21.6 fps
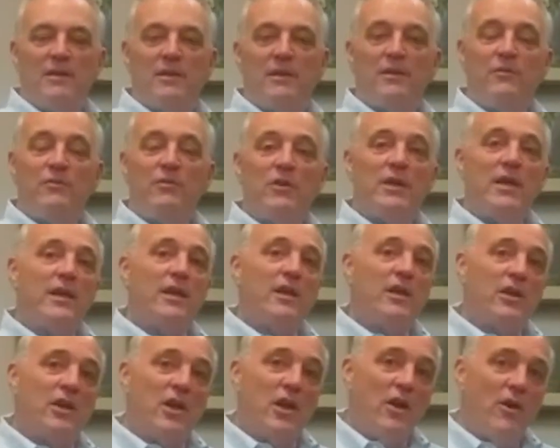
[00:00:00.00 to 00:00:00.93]
And then if you let
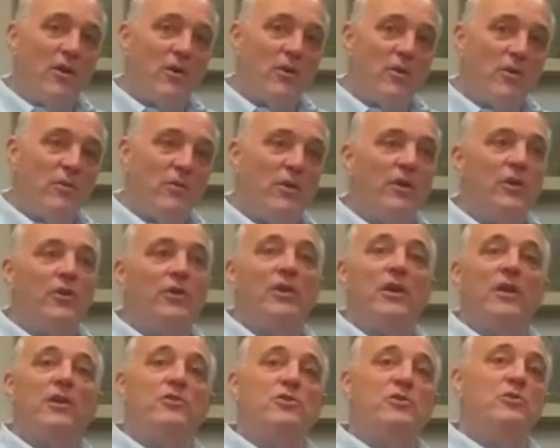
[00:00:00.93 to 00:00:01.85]
it go, you
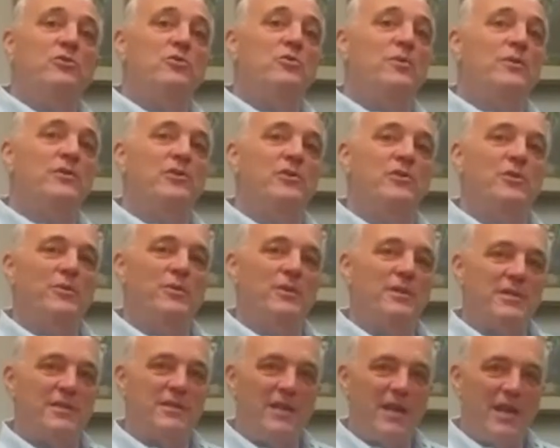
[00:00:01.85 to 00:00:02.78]
got to choose what to do
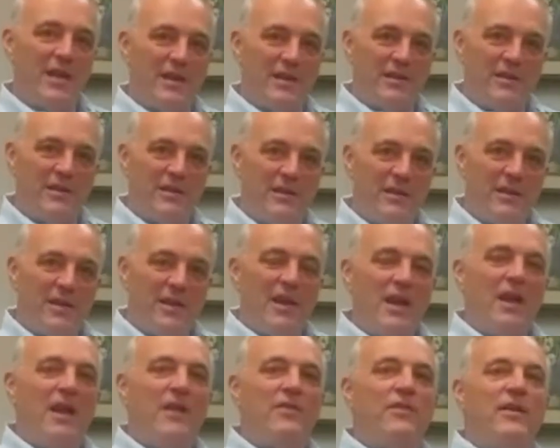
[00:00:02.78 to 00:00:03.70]
instead.
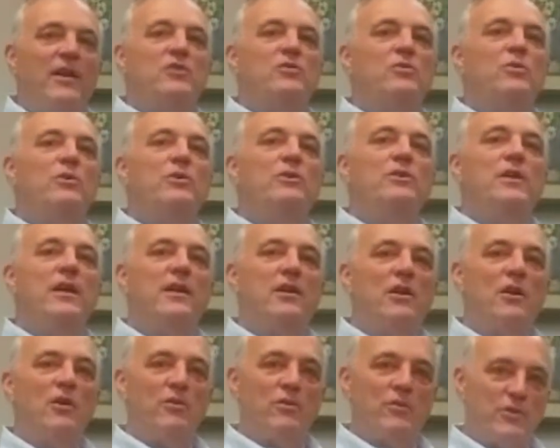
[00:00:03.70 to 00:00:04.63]
And that's where you
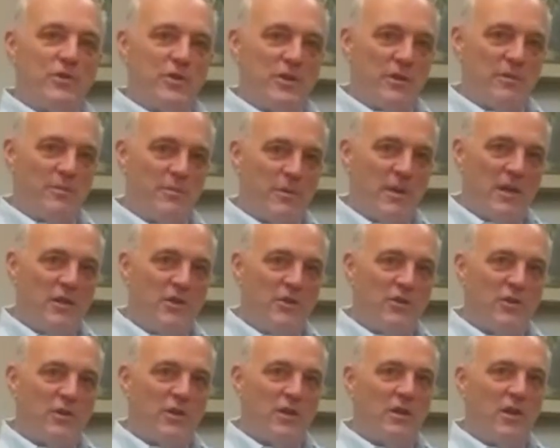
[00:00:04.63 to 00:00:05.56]
take ownership. And
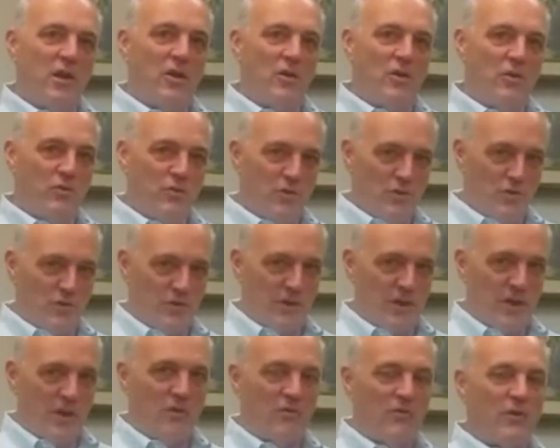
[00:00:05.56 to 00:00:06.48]
you can own
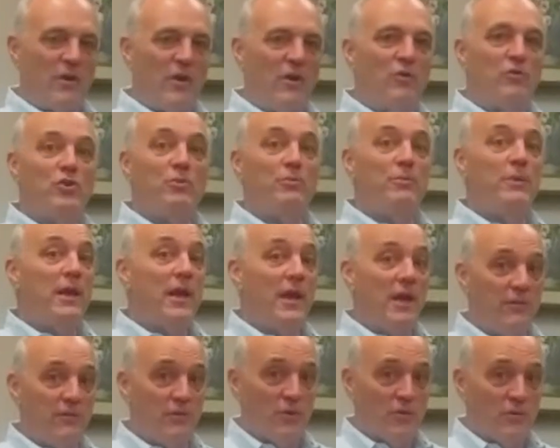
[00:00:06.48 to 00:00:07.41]
yourself, own your
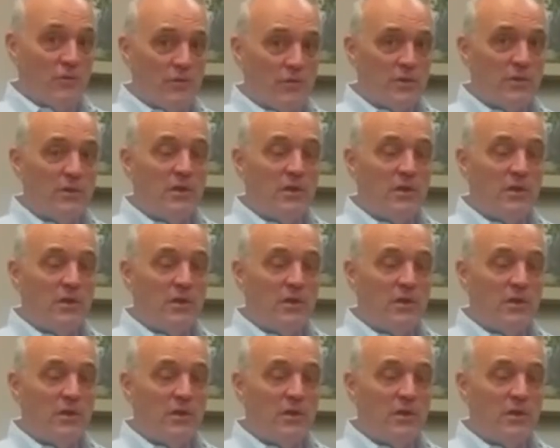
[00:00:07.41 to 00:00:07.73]
behaviors.